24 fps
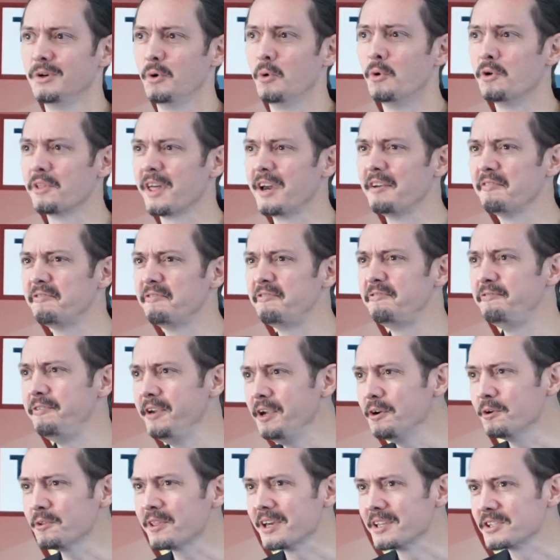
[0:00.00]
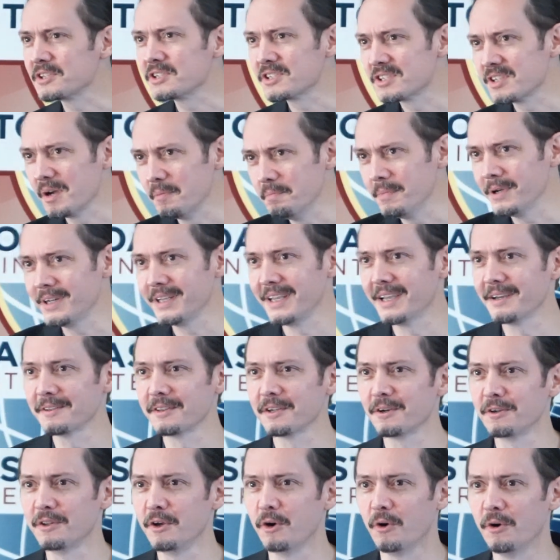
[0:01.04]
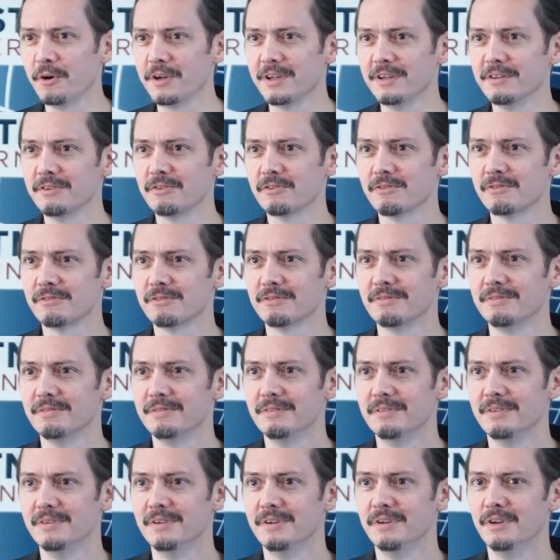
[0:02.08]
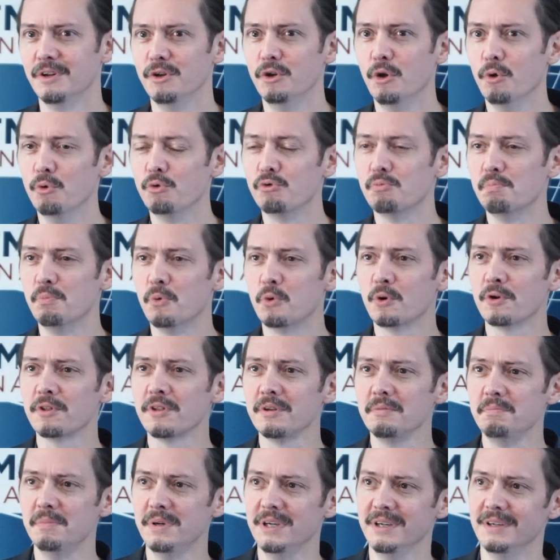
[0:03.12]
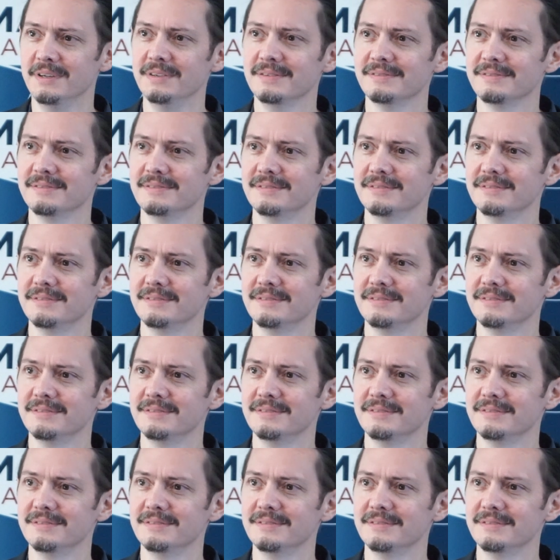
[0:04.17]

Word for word: Or that fear that somebody out there in the audience knows more than me.